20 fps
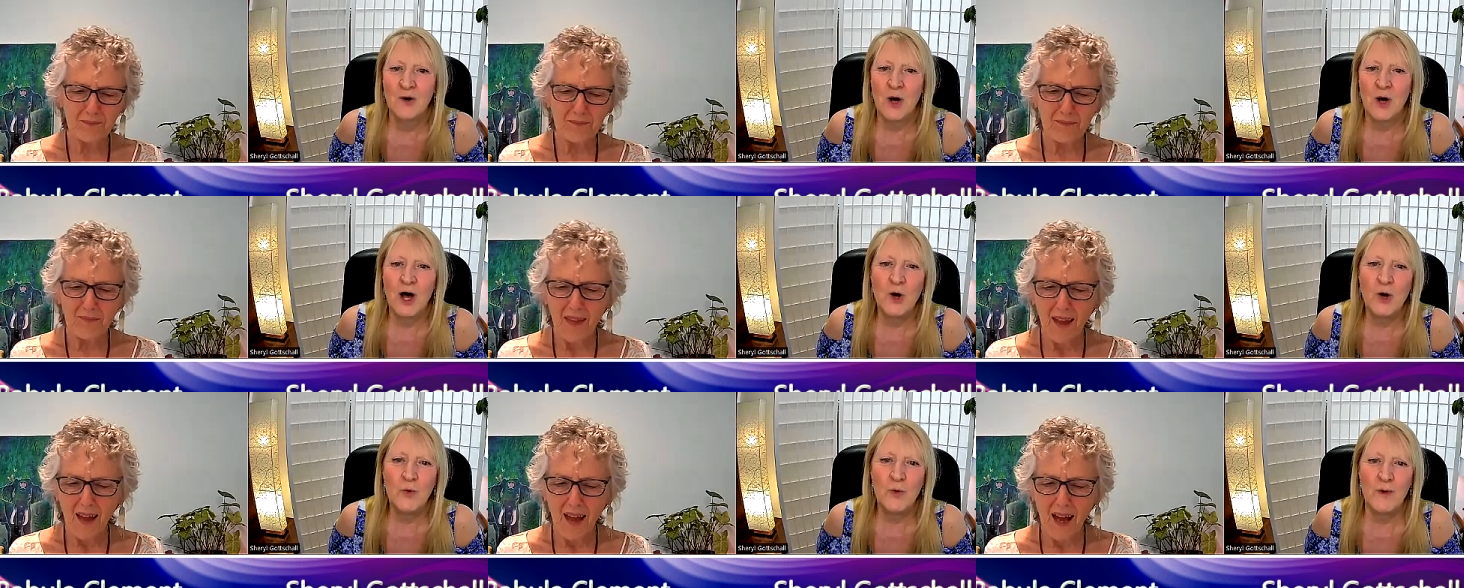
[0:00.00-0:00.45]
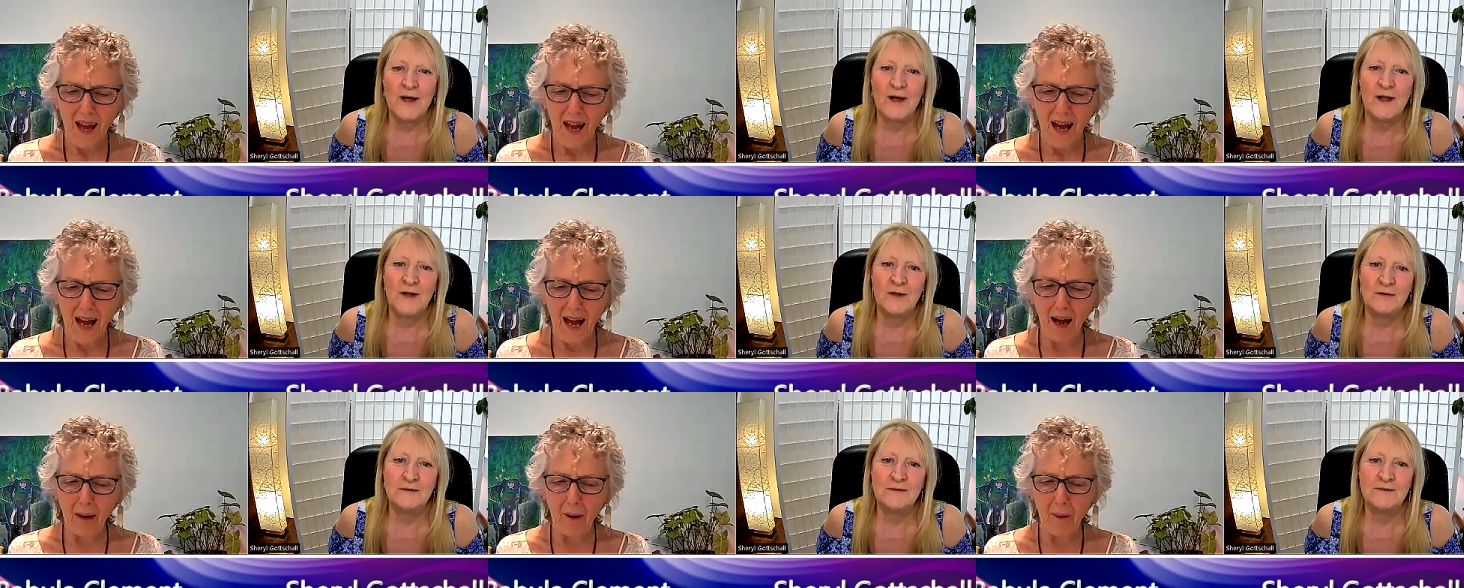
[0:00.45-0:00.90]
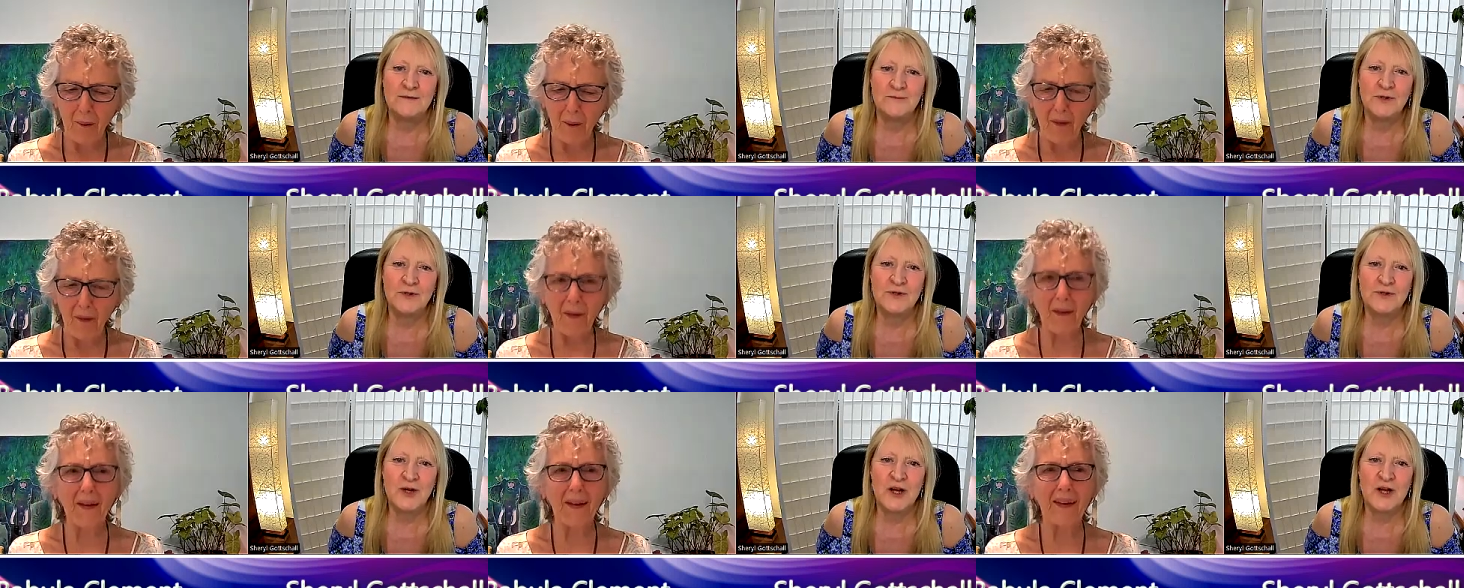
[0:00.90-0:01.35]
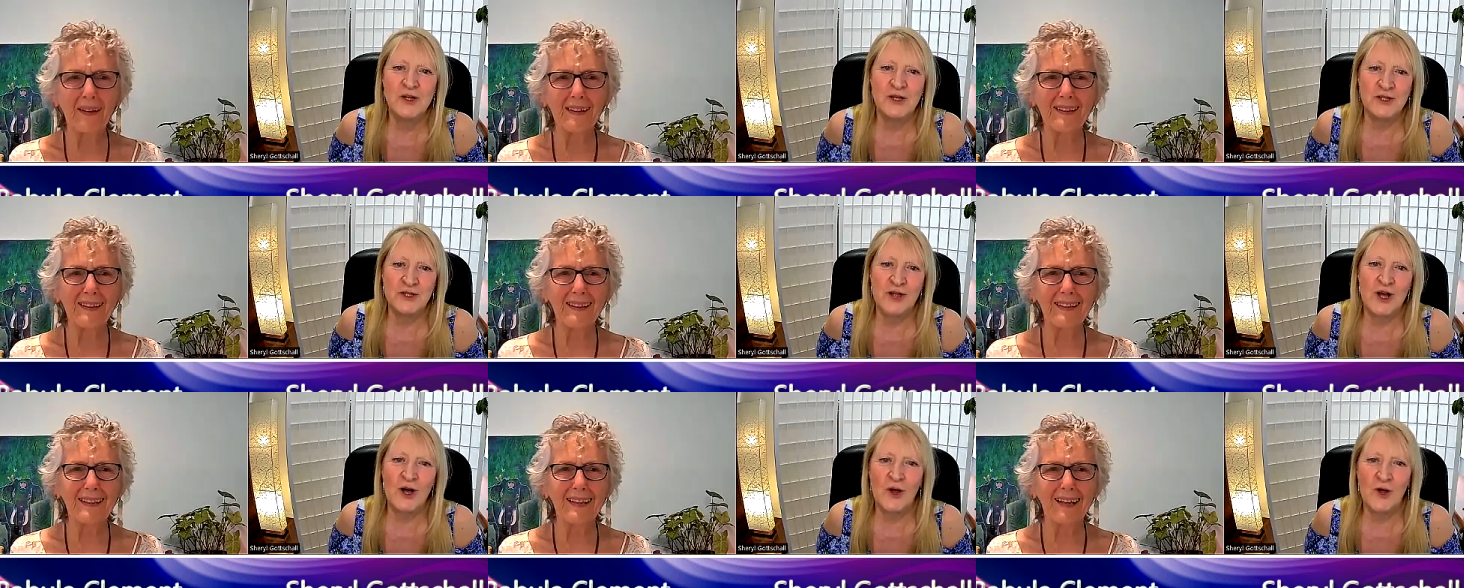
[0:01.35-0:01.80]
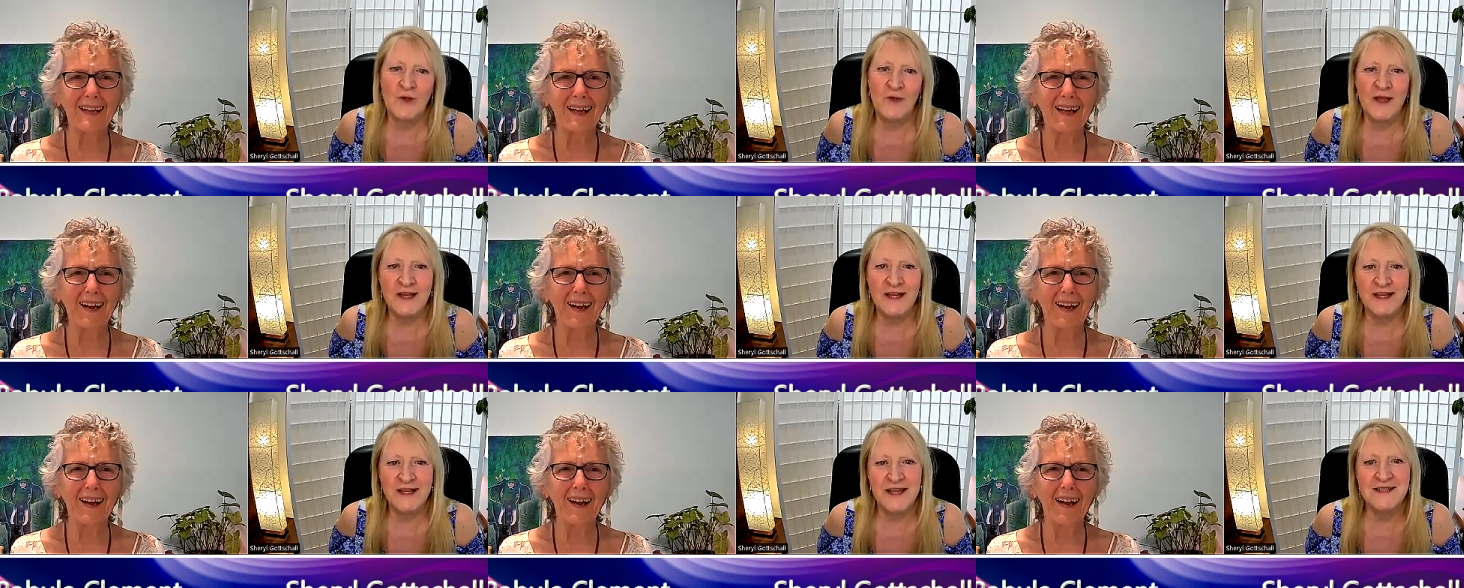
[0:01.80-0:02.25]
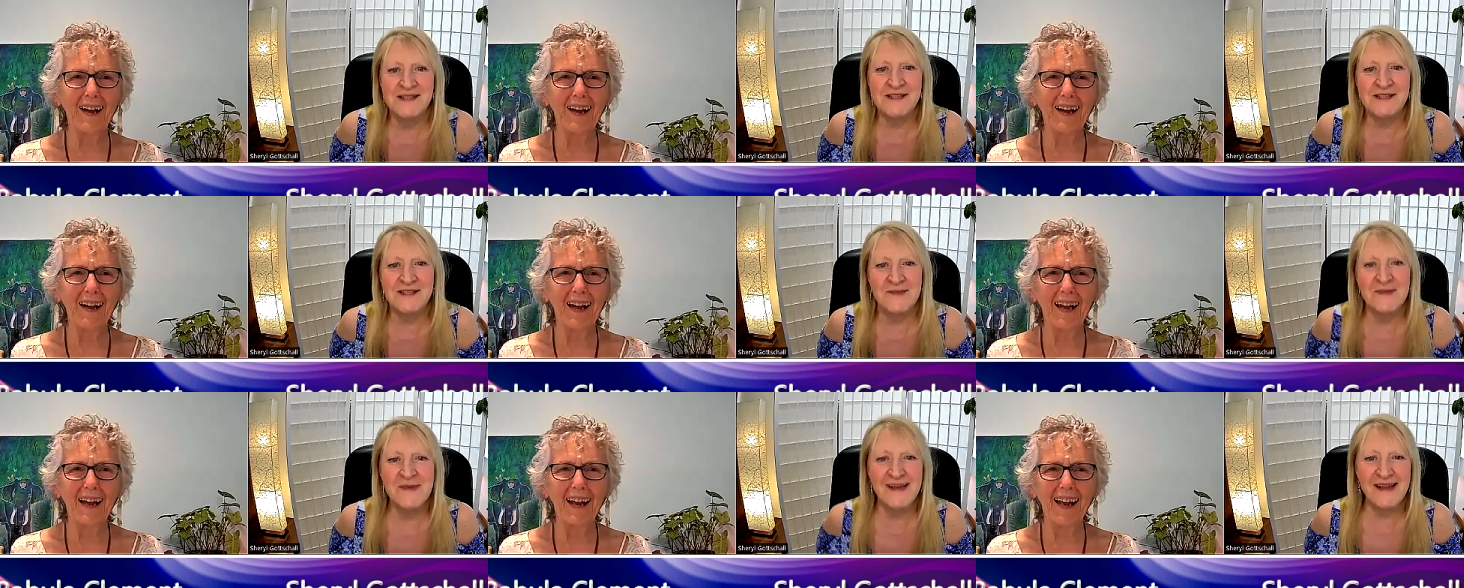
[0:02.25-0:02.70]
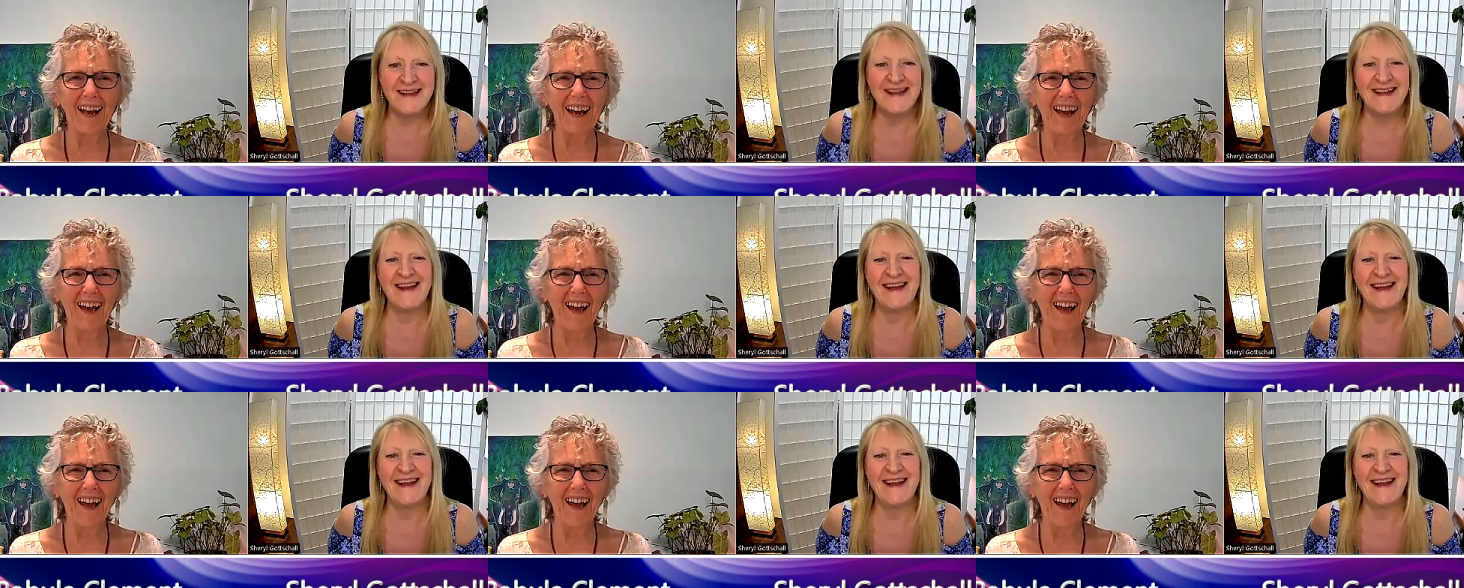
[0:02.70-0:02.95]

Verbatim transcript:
Speaker 1: Oh well, uh, we'll try not to hold that against them.